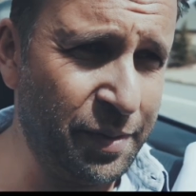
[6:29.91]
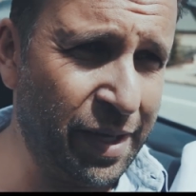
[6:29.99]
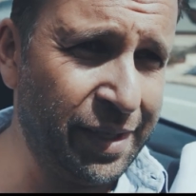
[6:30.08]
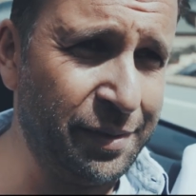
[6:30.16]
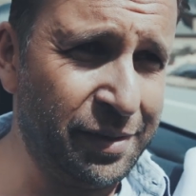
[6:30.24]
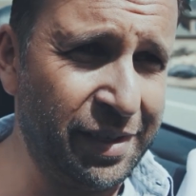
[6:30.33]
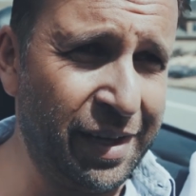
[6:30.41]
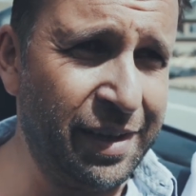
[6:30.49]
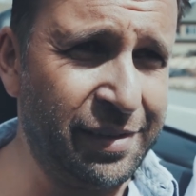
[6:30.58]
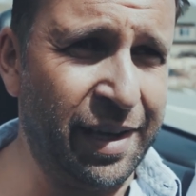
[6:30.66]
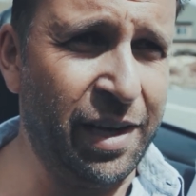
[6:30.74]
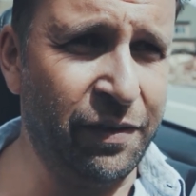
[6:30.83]
And uh,
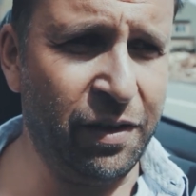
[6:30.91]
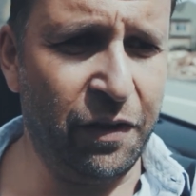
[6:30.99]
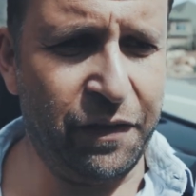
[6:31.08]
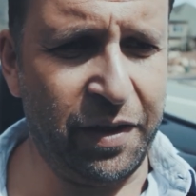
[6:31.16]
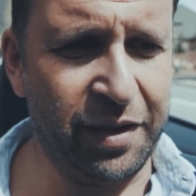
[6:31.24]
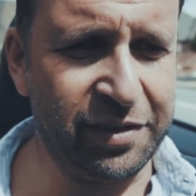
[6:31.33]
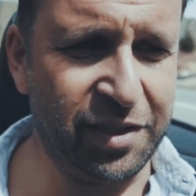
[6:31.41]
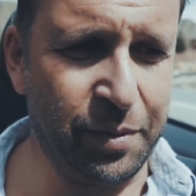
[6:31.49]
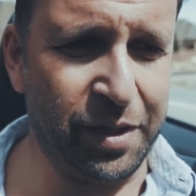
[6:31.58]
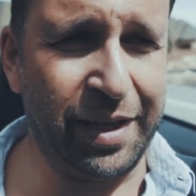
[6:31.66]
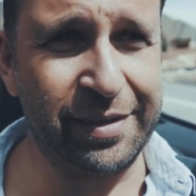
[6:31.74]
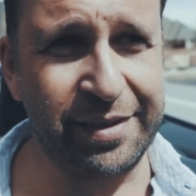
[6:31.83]
it's a hell of a lot faster,
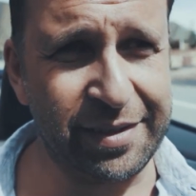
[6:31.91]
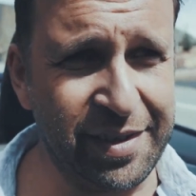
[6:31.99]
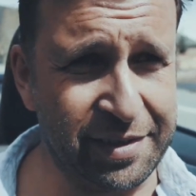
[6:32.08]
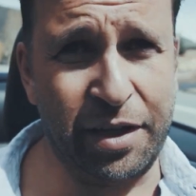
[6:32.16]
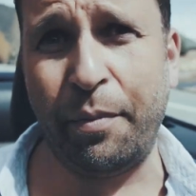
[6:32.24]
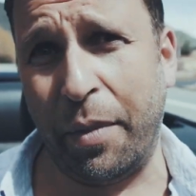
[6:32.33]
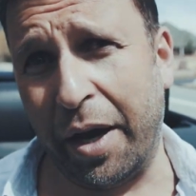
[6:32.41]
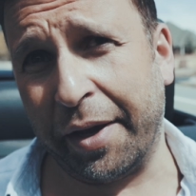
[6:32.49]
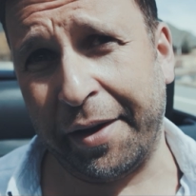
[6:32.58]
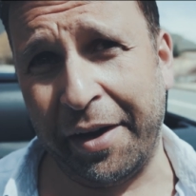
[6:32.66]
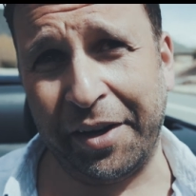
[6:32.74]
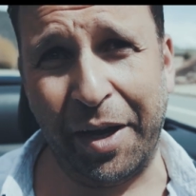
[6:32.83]
but as this is not my
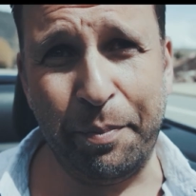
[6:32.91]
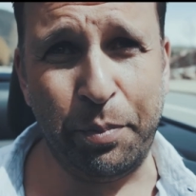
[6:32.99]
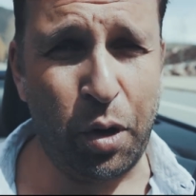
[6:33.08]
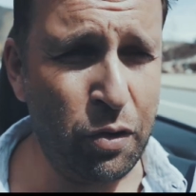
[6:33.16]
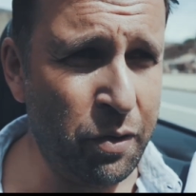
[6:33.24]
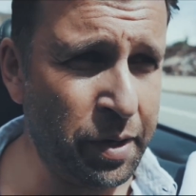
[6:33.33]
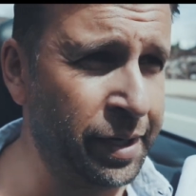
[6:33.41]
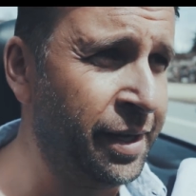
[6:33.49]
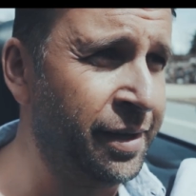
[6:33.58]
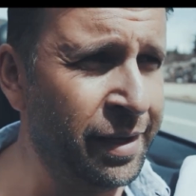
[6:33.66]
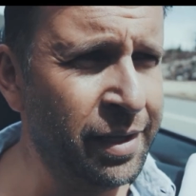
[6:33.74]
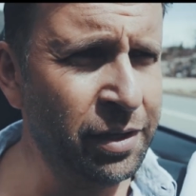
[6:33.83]
car and I'm borrowing it,